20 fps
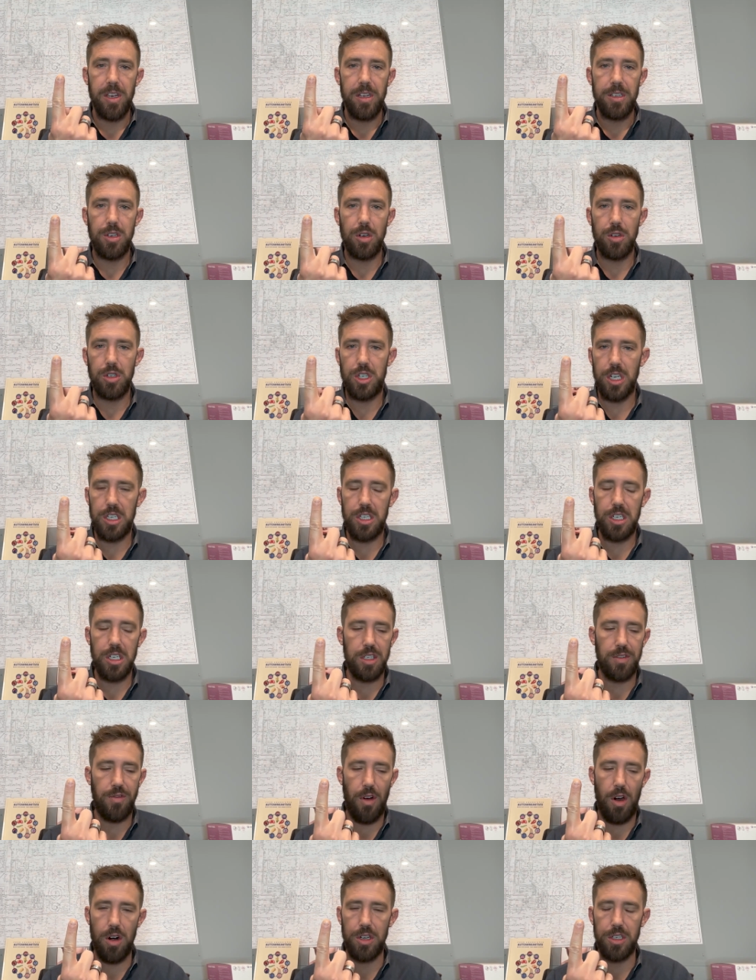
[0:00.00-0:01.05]
so just as
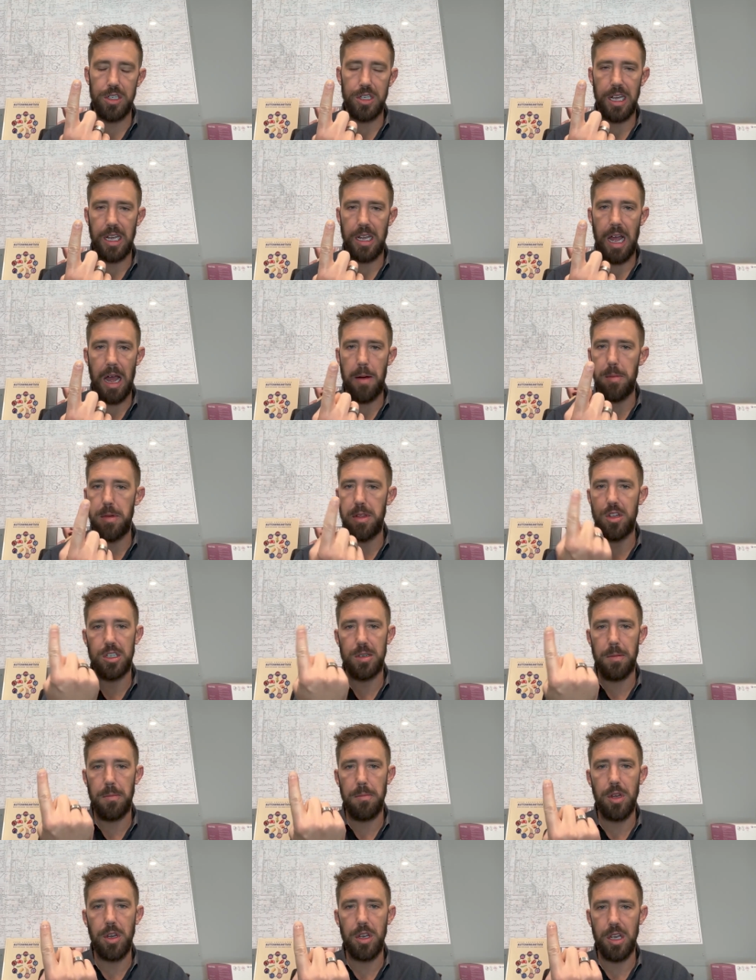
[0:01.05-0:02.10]
far as like i mean there's a
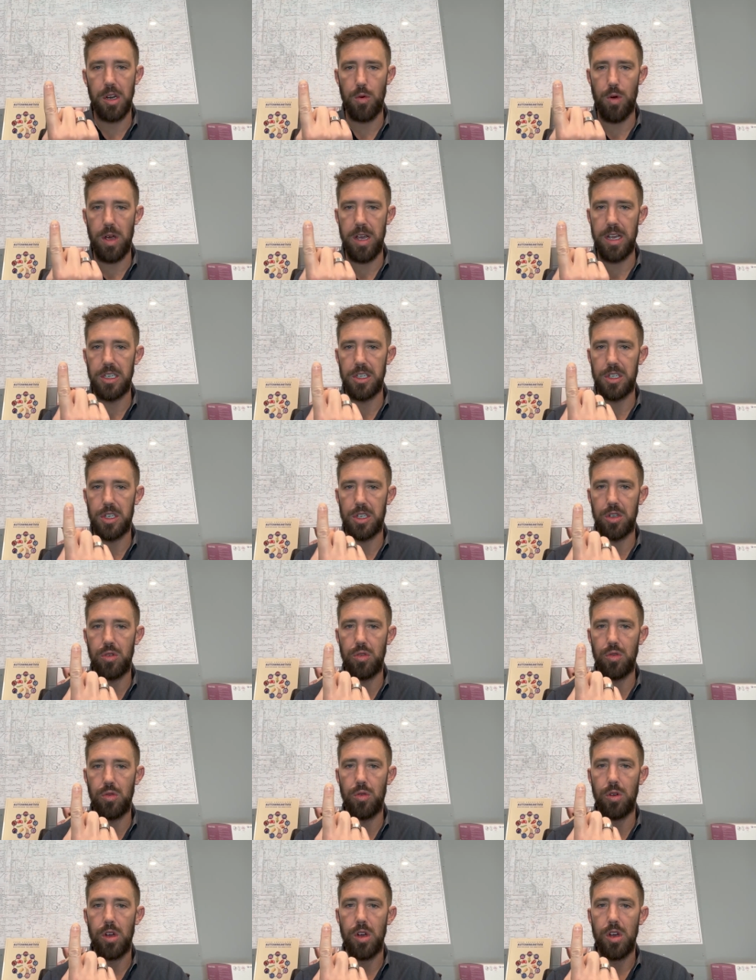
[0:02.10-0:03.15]
million ways
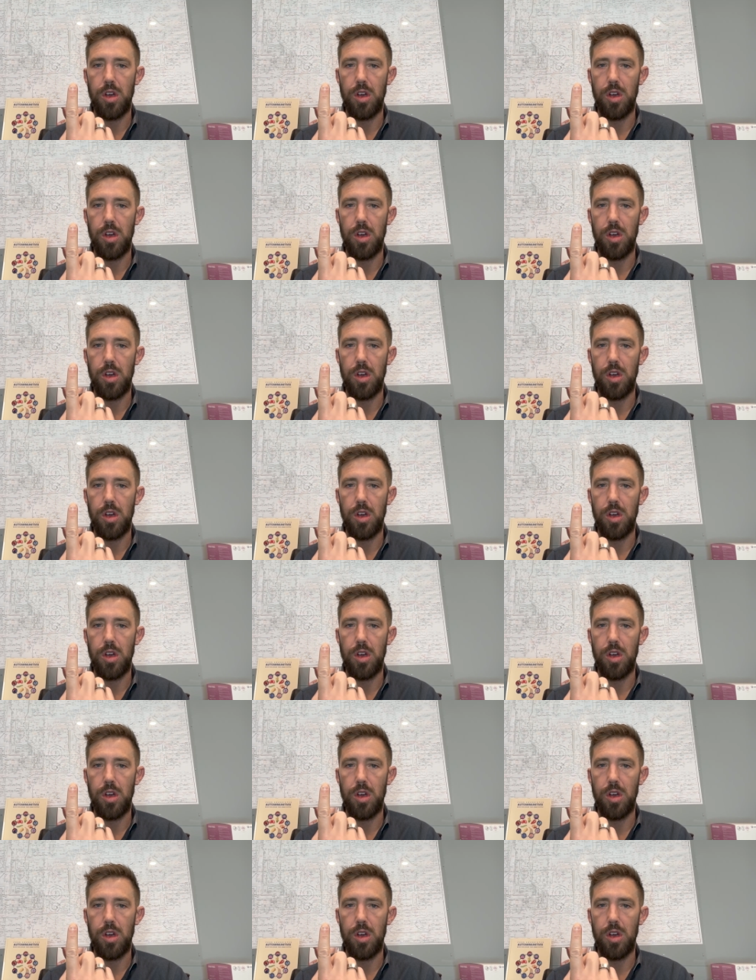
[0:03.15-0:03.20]
to